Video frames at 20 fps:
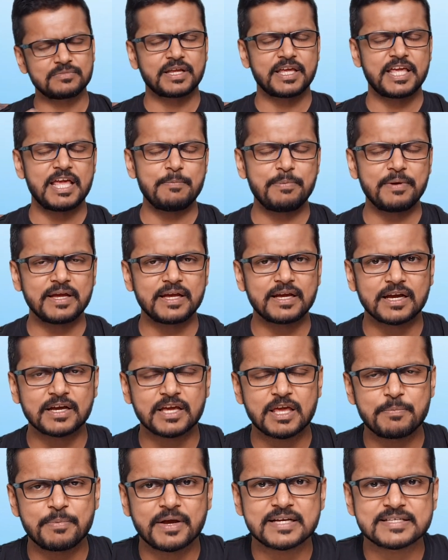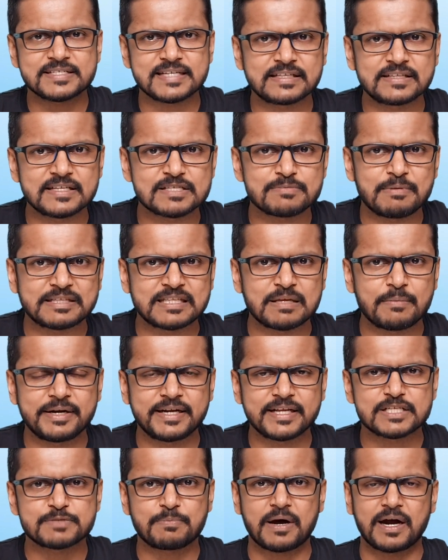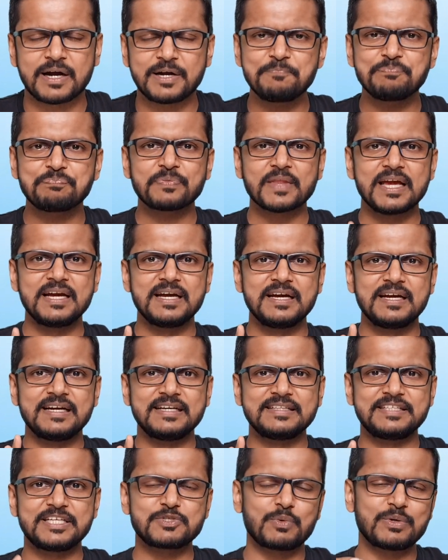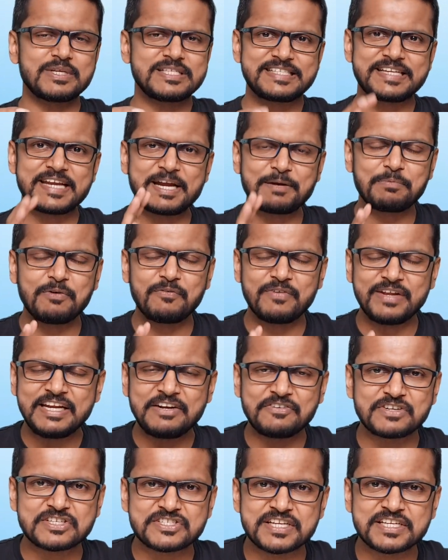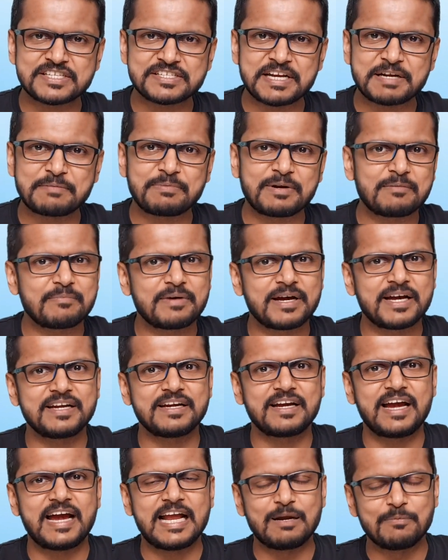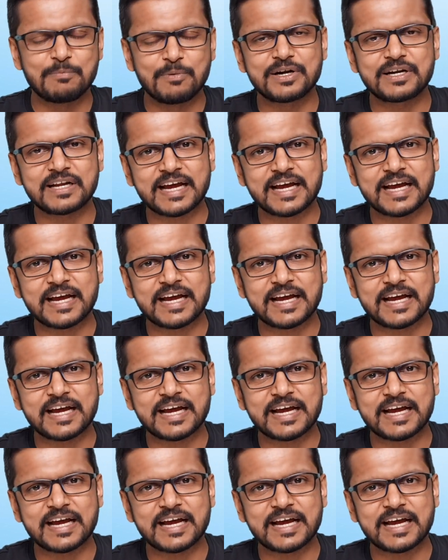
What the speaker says: keeping aside this mathematics part, there's one statement, very interesting statement by Albert